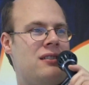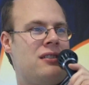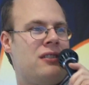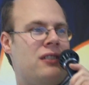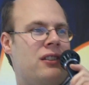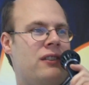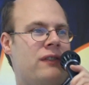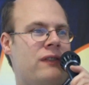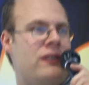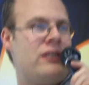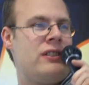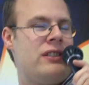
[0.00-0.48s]

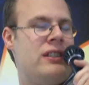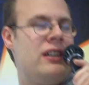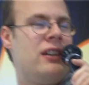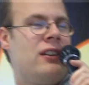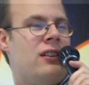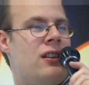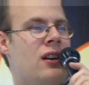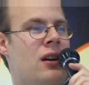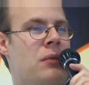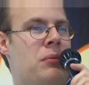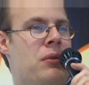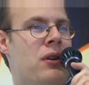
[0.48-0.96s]
sort of
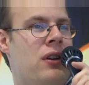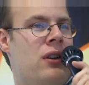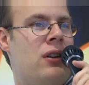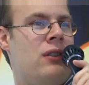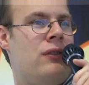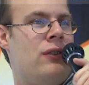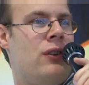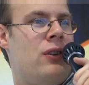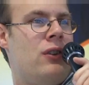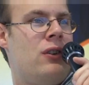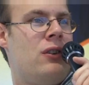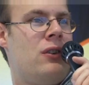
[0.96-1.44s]
sneaked up on
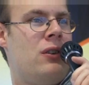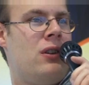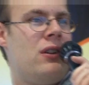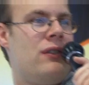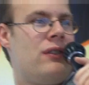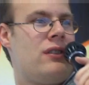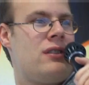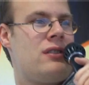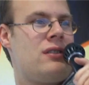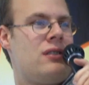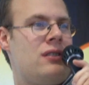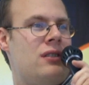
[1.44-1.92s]
all of
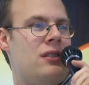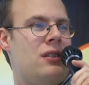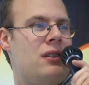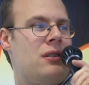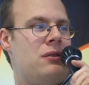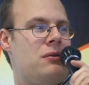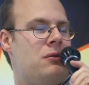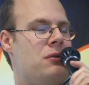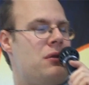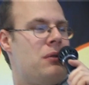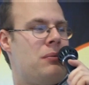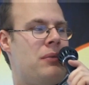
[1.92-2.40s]
us
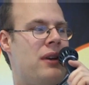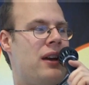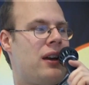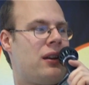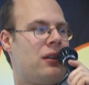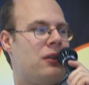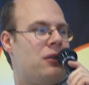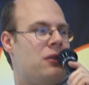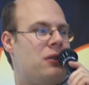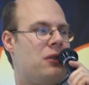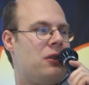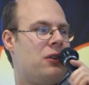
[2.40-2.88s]
through the back
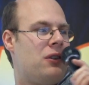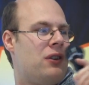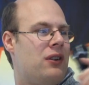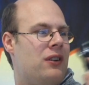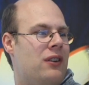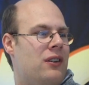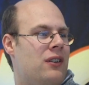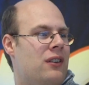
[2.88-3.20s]
door.